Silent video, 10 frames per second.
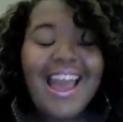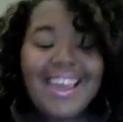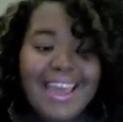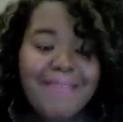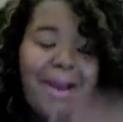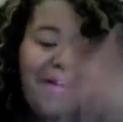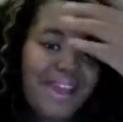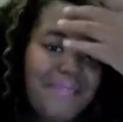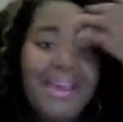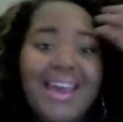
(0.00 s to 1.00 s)
I came
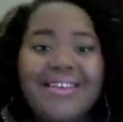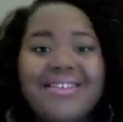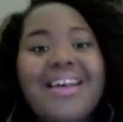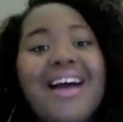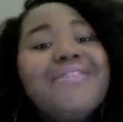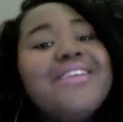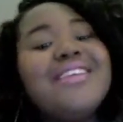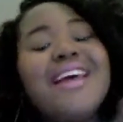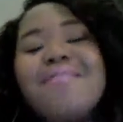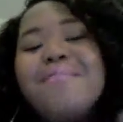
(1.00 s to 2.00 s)
out 8 pounds.
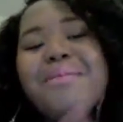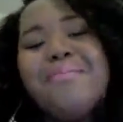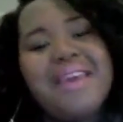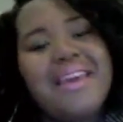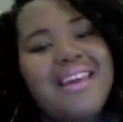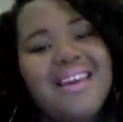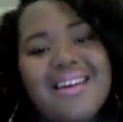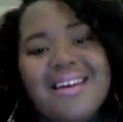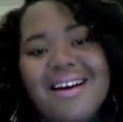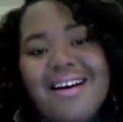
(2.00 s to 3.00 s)
I've been
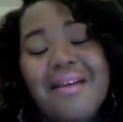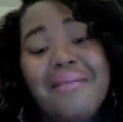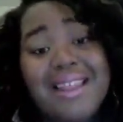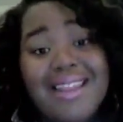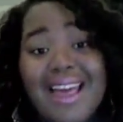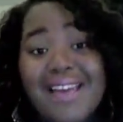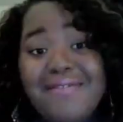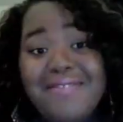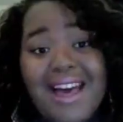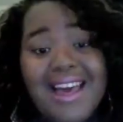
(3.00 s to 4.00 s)
big all my
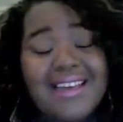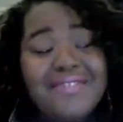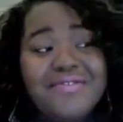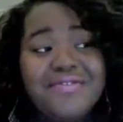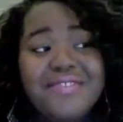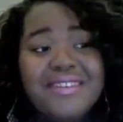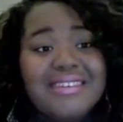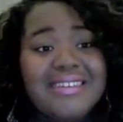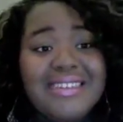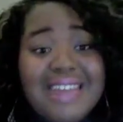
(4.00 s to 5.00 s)
life. I have
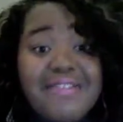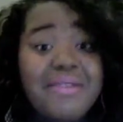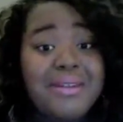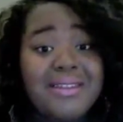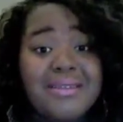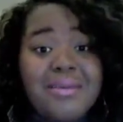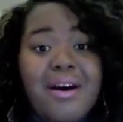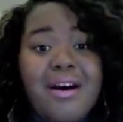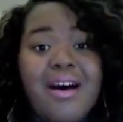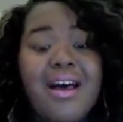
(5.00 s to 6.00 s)
never been
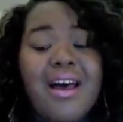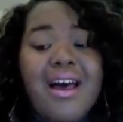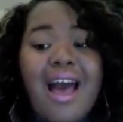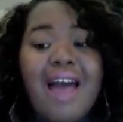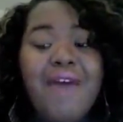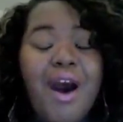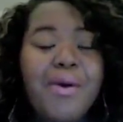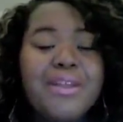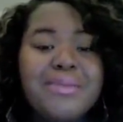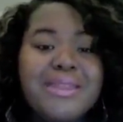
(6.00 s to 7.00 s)
small. I've
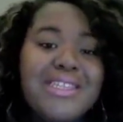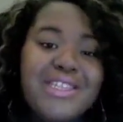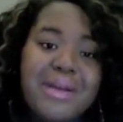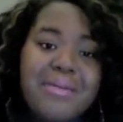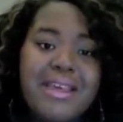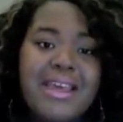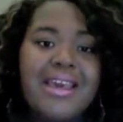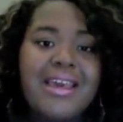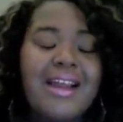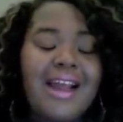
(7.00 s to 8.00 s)
always been the chubby
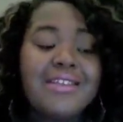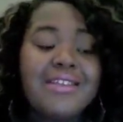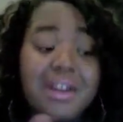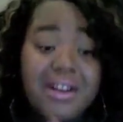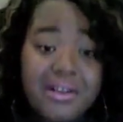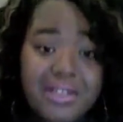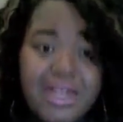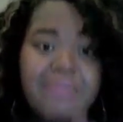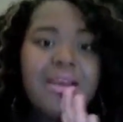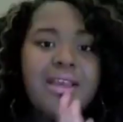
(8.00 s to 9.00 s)
kid. I started out
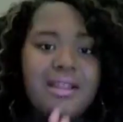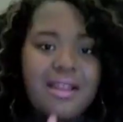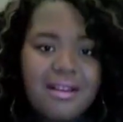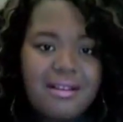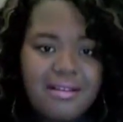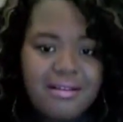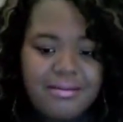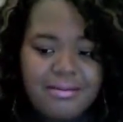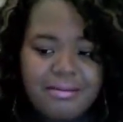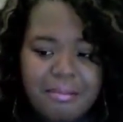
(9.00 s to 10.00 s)
chubby,
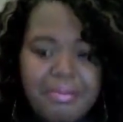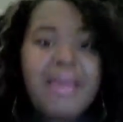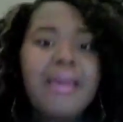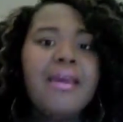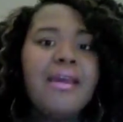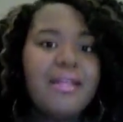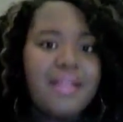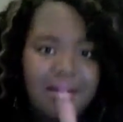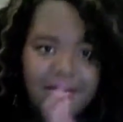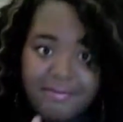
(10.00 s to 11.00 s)
then
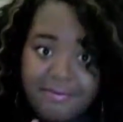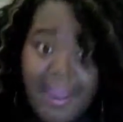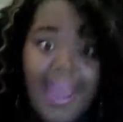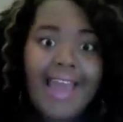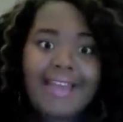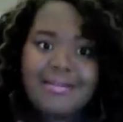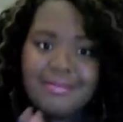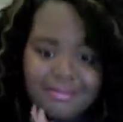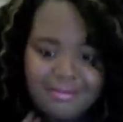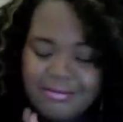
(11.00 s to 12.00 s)
big, then
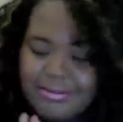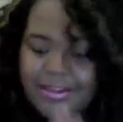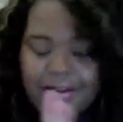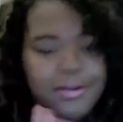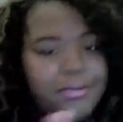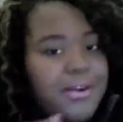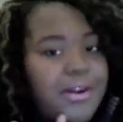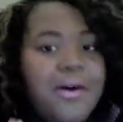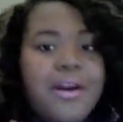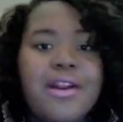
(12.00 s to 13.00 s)
fat, and it
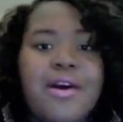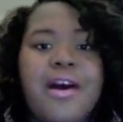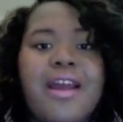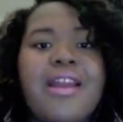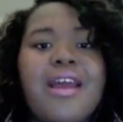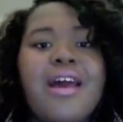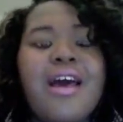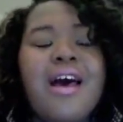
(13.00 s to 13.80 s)
went on and on.